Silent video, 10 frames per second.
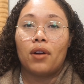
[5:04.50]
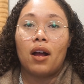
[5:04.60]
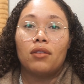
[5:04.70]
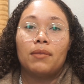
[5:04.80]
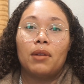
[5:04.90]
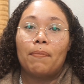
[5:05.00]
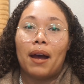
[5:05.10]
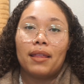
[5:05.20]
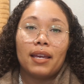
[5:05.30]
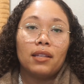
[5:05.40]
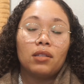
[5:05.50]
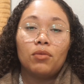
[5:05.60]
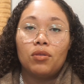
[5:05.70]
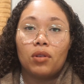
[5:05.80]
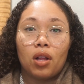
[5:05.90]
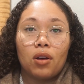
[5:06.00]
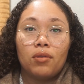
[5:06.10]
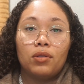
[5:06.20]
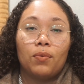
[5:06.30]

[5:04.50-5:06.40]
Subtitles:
else, I'm going to buy the kids some new clothes.